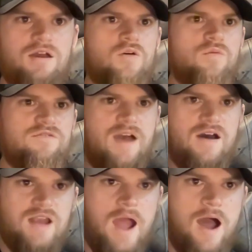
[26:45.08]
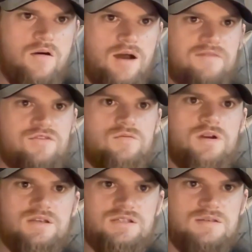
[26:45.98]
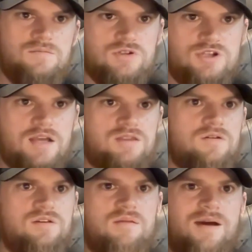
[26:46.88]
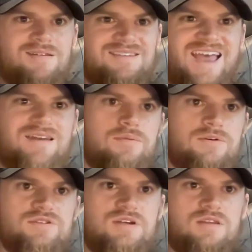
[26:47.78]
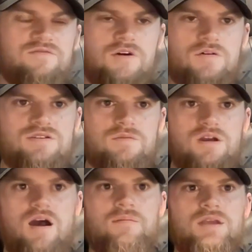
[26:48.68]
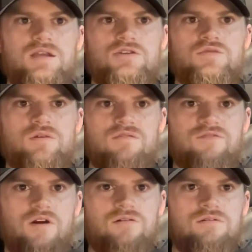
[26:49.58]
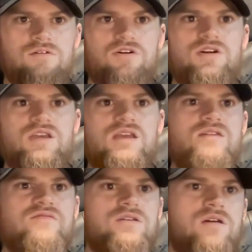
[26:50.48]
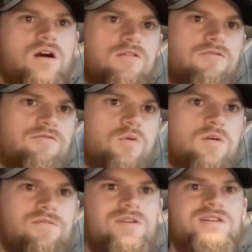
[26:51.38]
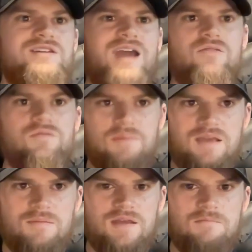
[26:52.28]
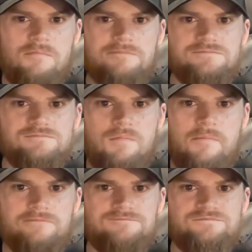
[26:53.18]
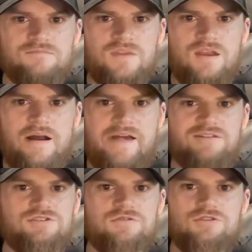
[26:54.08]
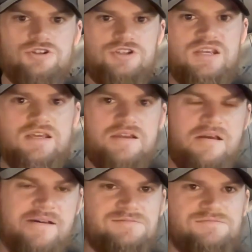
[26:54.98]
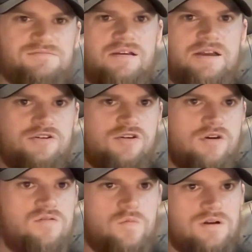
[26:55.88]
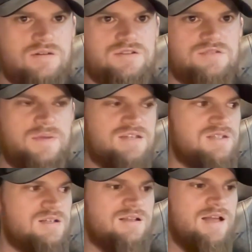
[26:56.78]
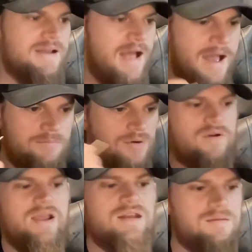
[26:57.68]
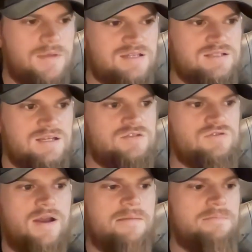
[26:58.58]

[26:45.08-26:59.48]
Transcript: We found out after running Simple Check that only about 10% of the folks that were coming into our funnel could even afford the down payment. And so she, in her own words, basically like, I'm berating my sales rep